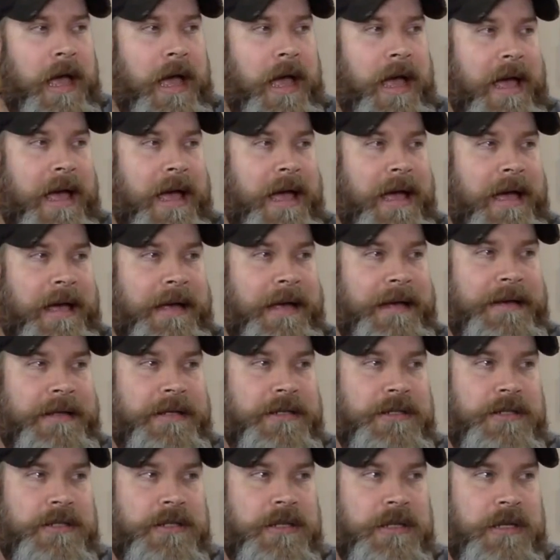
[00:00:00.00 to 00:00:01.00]

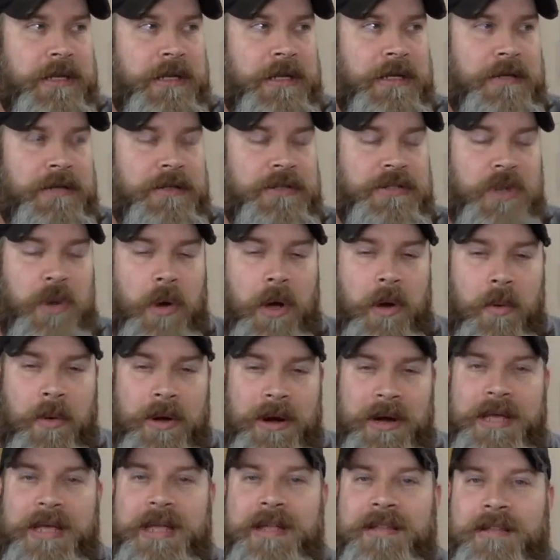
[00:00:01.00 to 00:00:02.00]
And so I
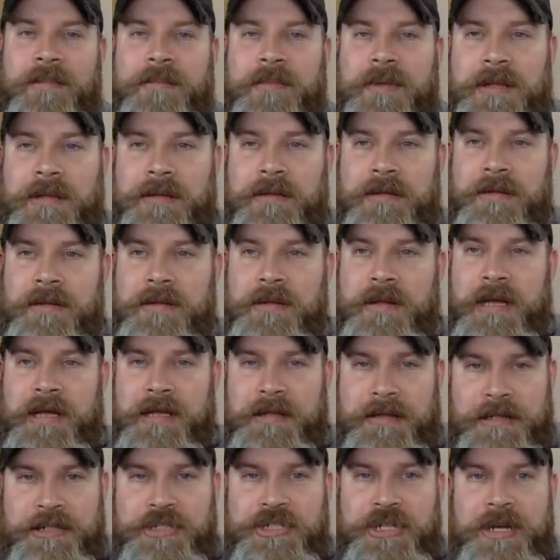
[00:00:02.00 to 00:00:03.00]
wanted to get something
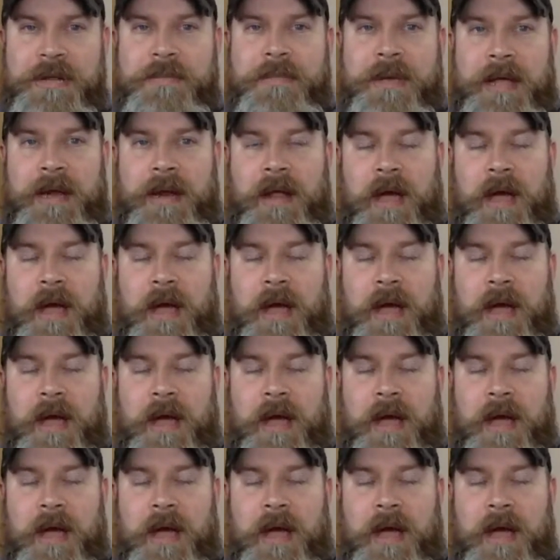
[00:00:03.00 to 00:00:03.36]
like legitimate.